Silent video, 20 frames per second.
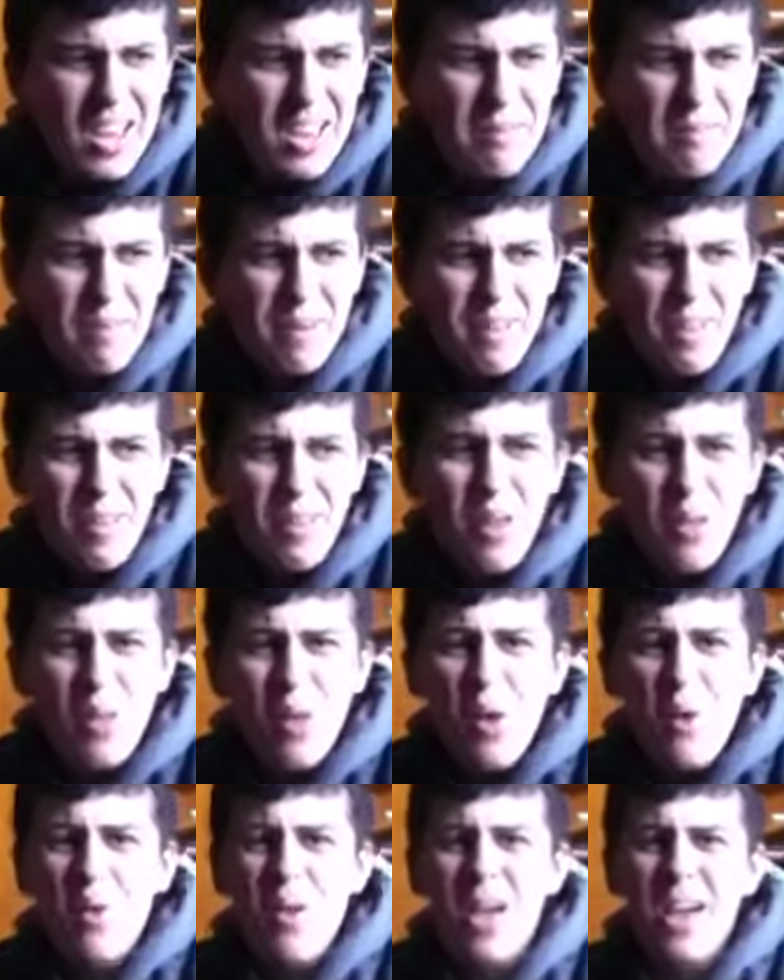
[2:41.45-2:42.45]
But
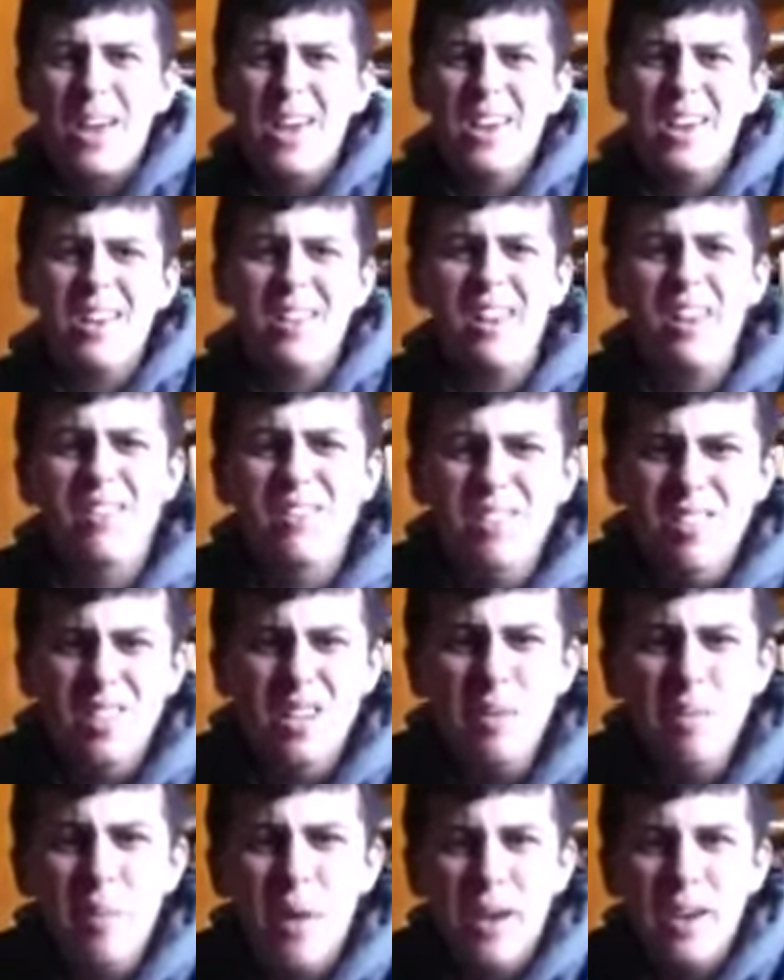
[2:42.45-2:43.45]
although, he does
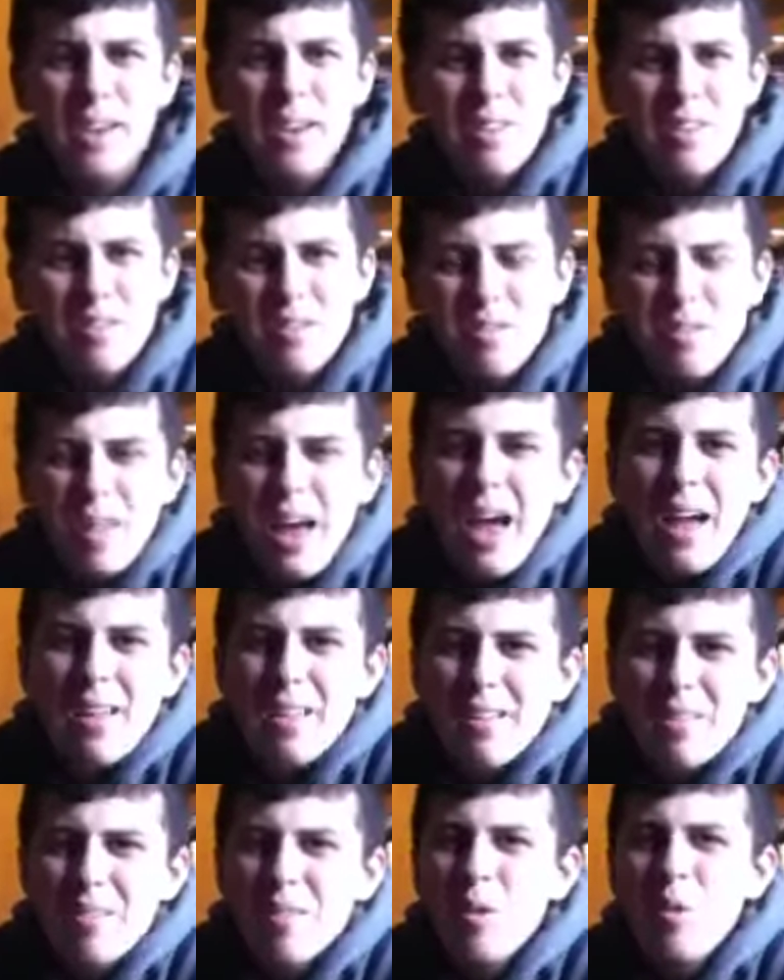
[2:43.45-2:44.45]
seem like he's not
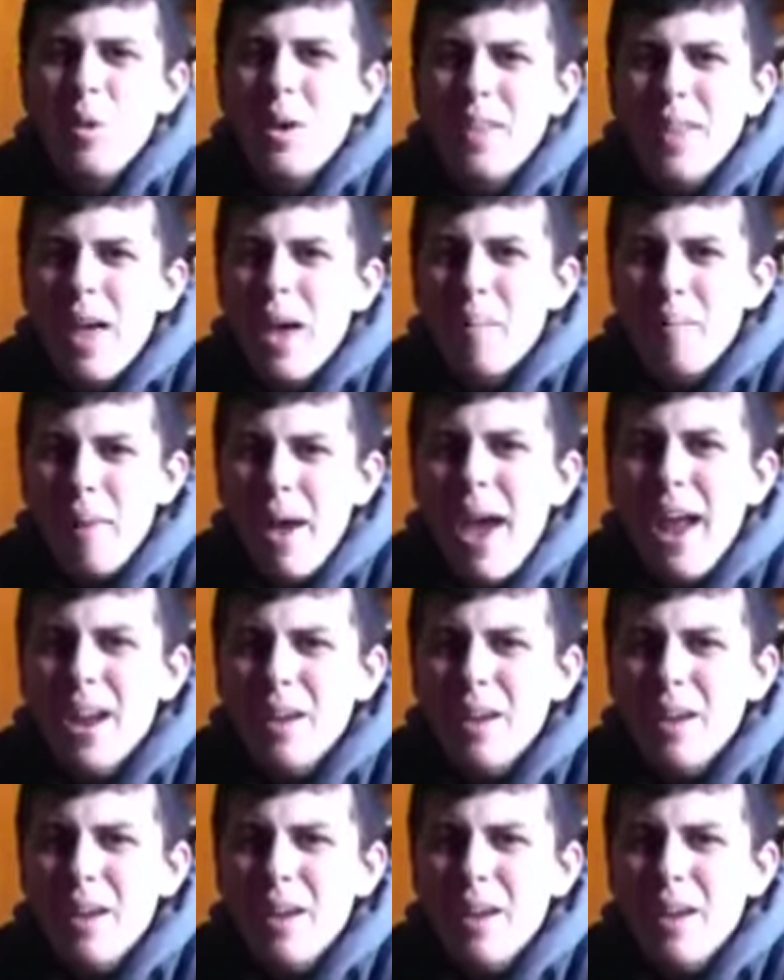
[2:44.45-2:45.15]
doing that bad.